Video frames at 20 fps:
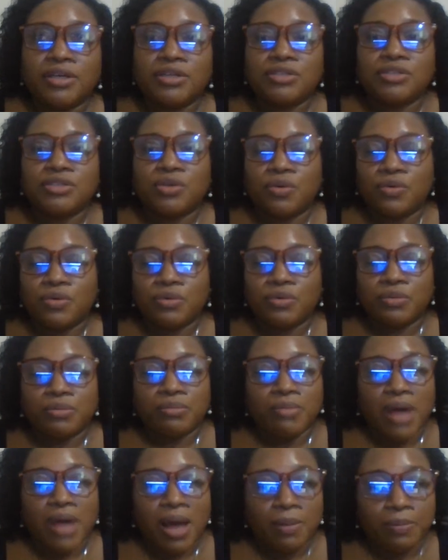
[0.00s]
So
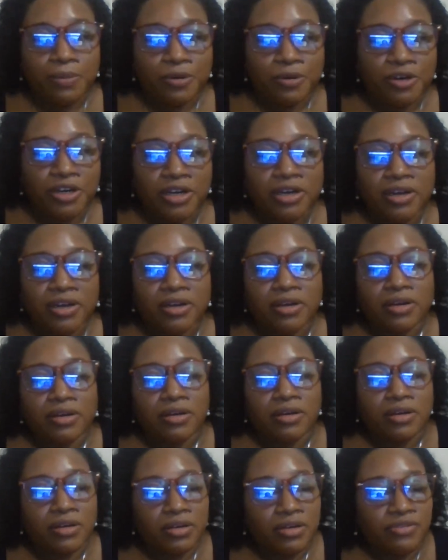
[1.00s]
map work,
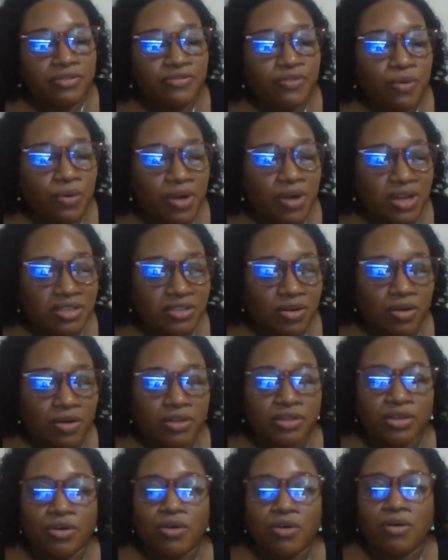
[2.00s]
you focus
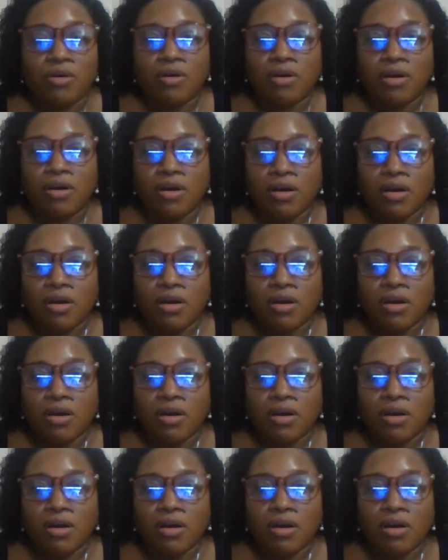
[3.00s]
on your